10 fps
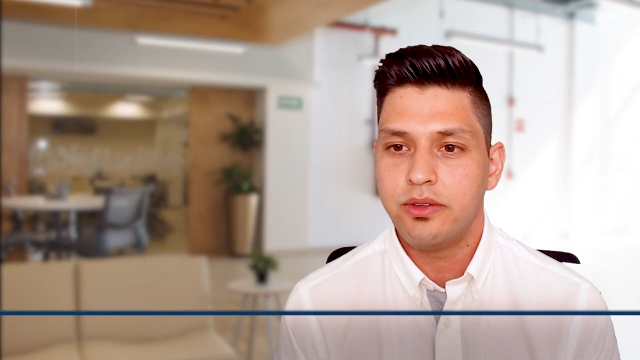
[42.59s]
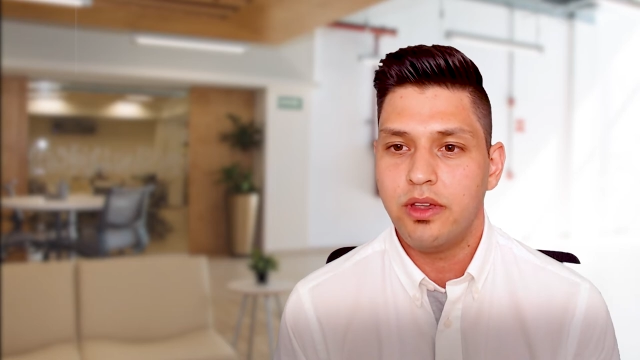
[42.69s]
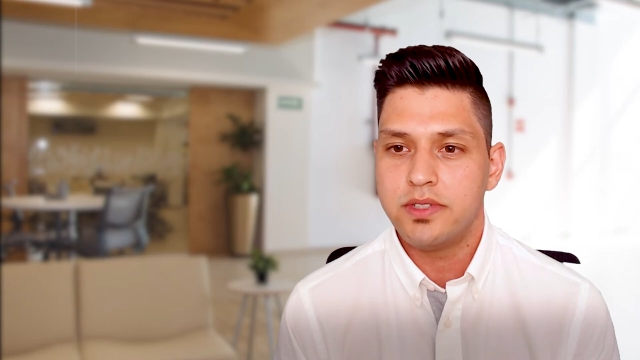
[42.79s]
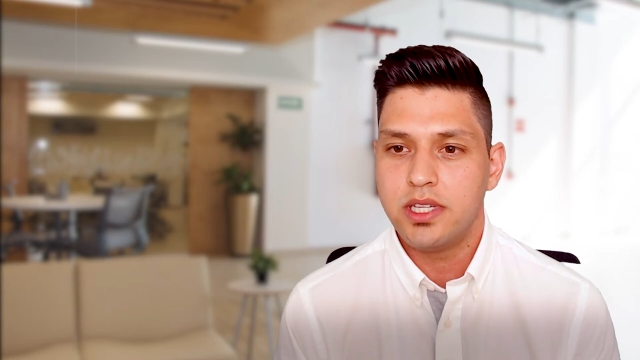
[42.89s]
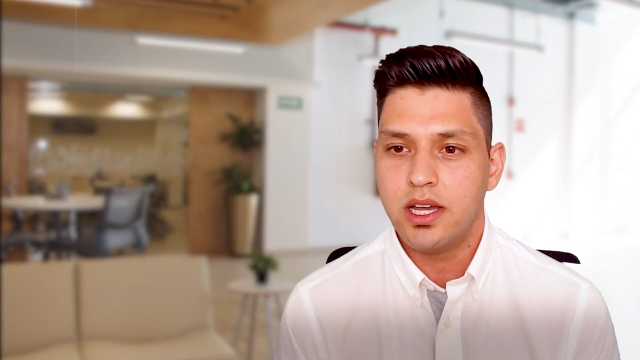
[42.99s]

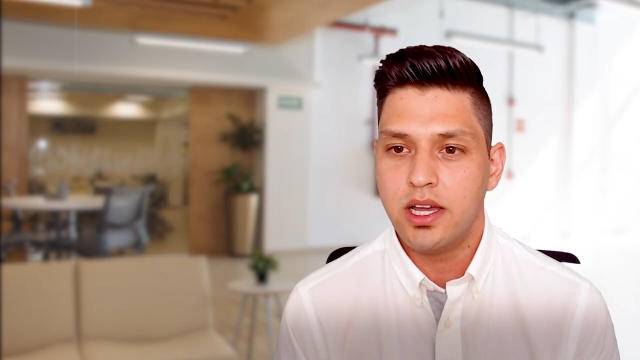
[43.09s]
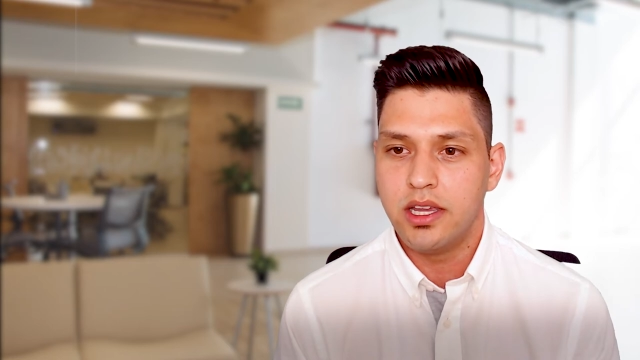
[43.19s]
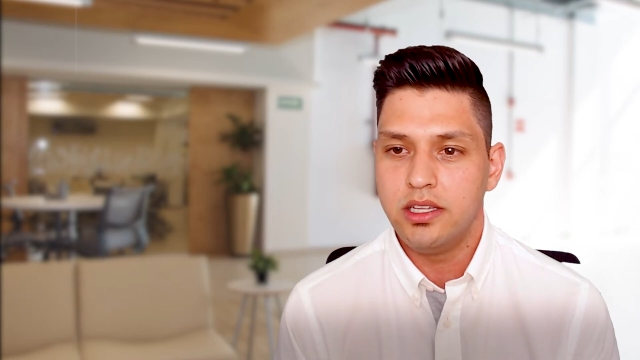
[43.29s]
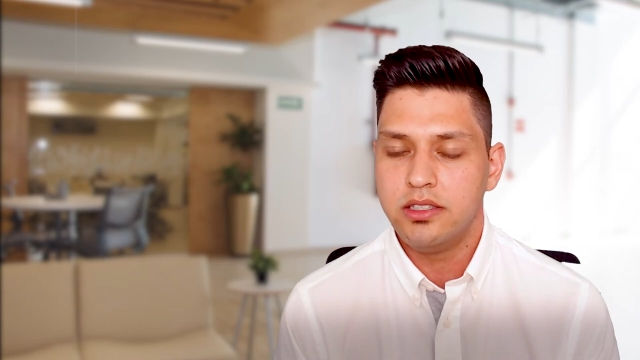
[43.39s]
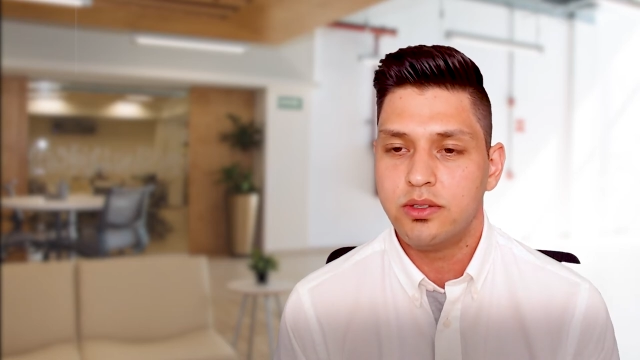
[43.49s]
to
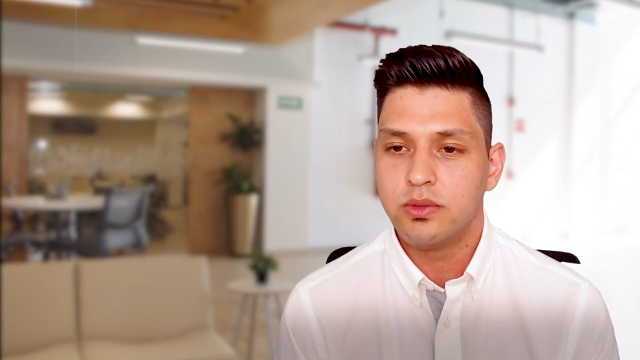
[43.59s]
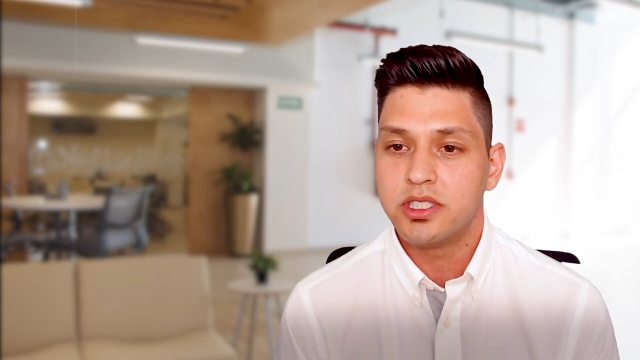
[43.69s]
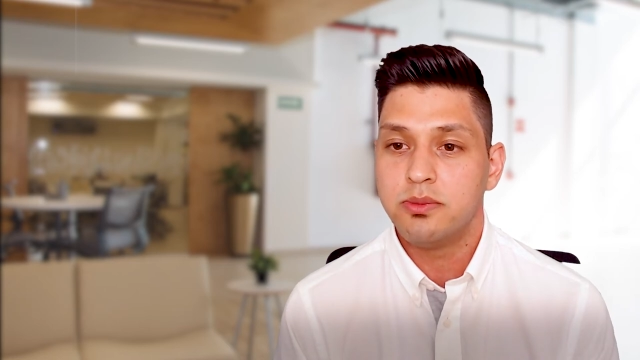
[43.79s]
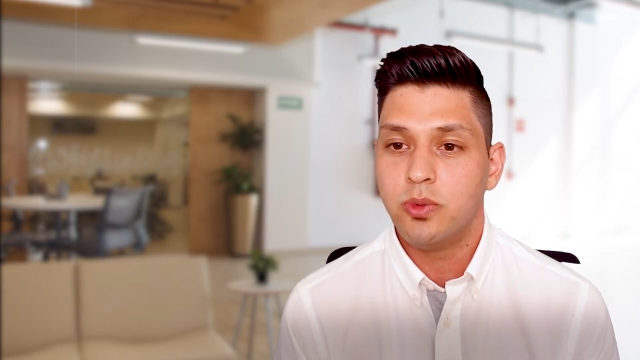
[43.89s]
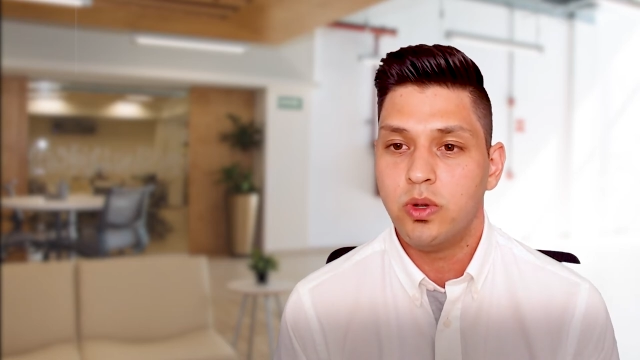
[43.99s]
FTI into a
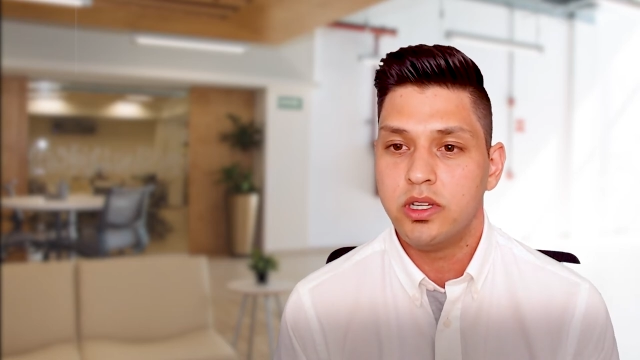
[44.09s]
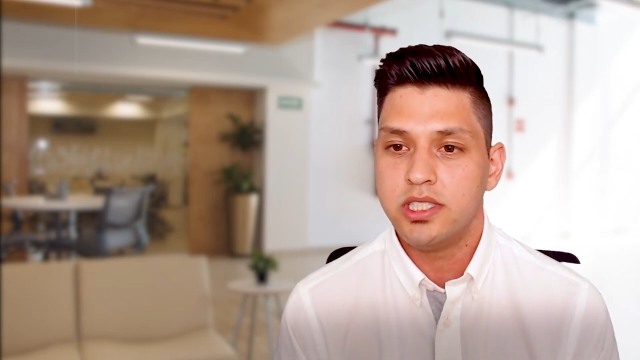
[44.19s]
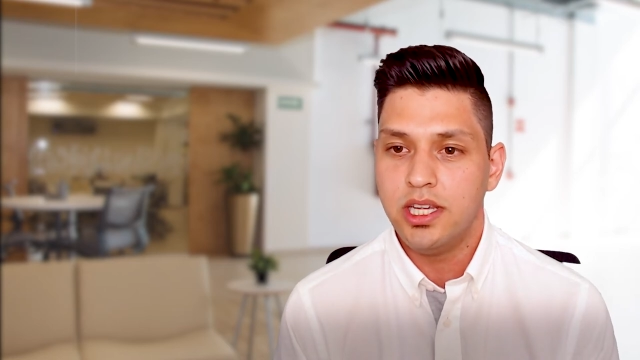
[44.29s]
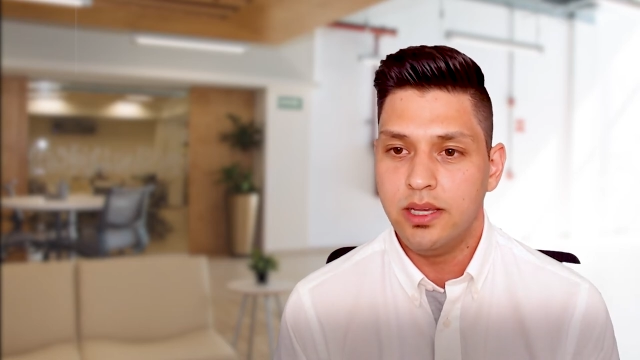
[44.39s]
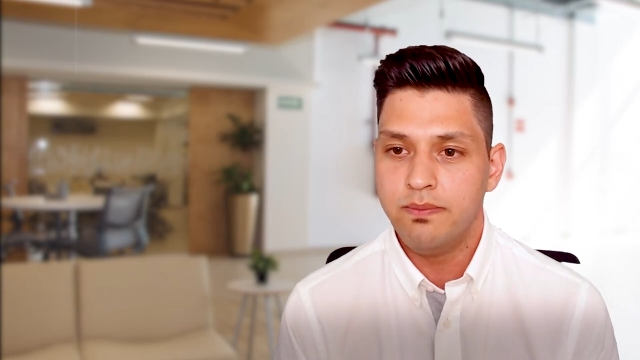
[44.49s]
smaller
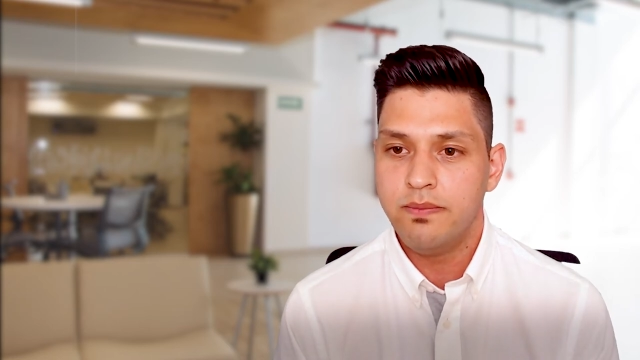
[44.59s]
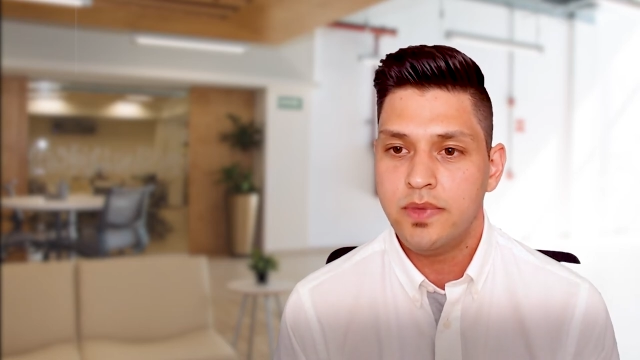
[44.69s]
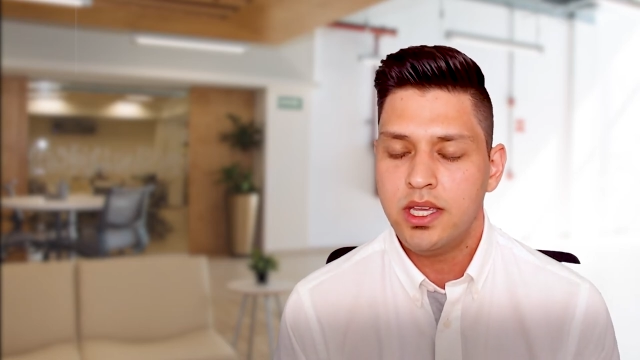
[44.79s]
team,